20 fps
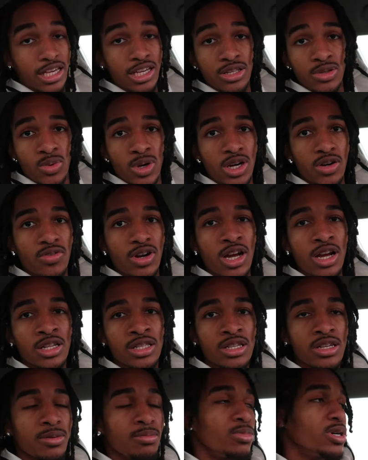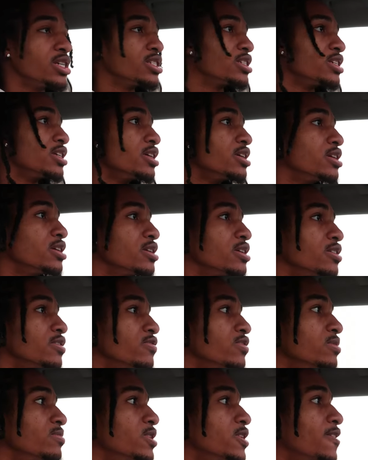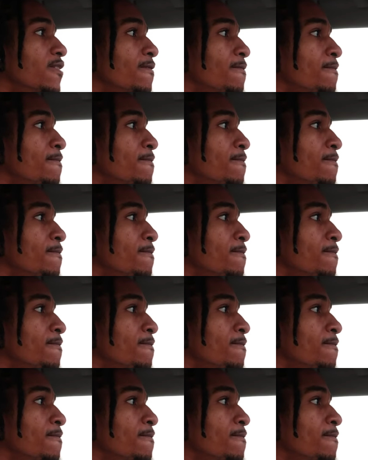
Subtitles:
guess wait around till the bus get here, feel me?